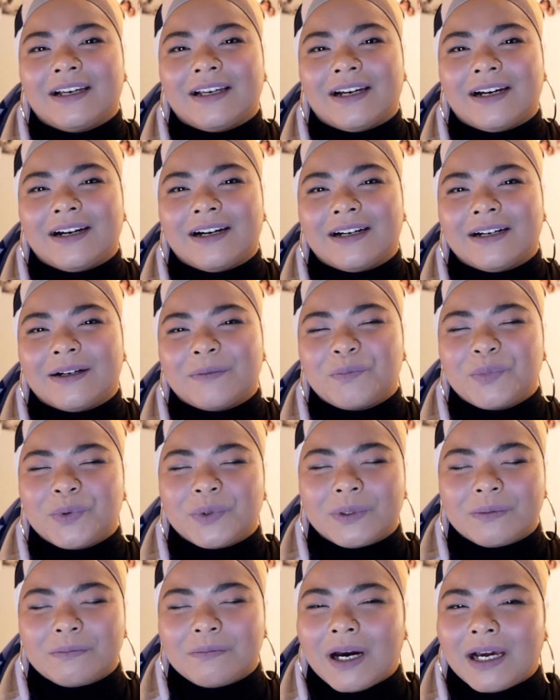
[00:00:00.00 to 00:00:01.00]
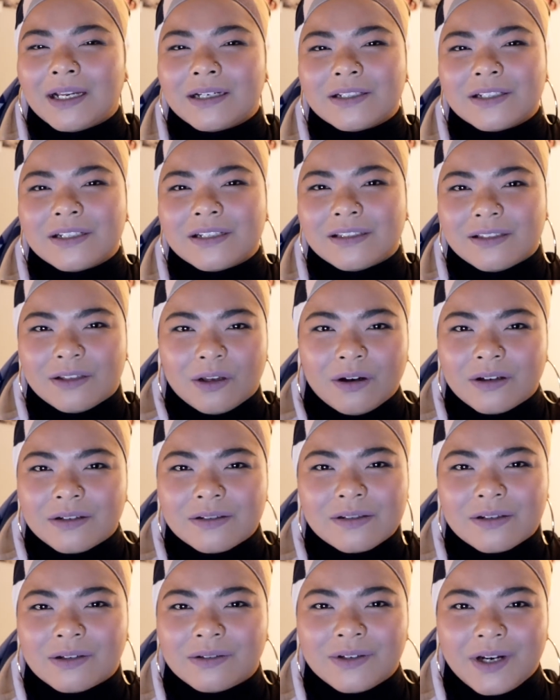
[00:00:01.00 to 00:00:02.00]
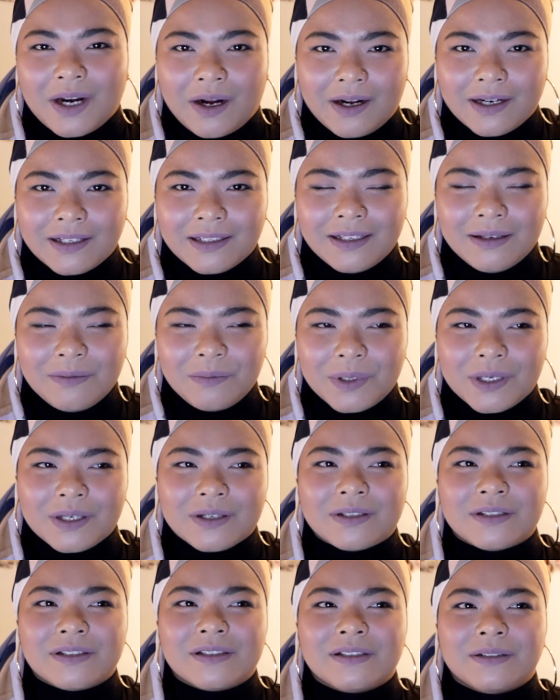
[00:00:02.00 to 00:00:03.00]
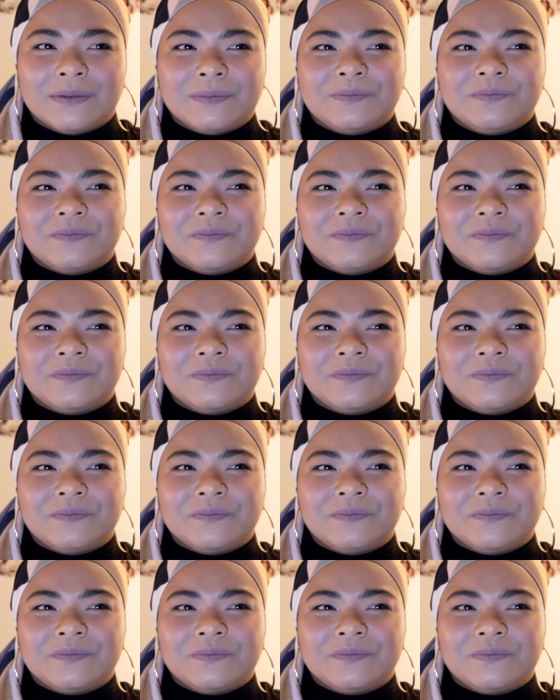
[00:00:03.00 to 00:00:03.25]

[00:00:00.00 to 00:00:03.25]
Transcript: put much thoughts on directing, because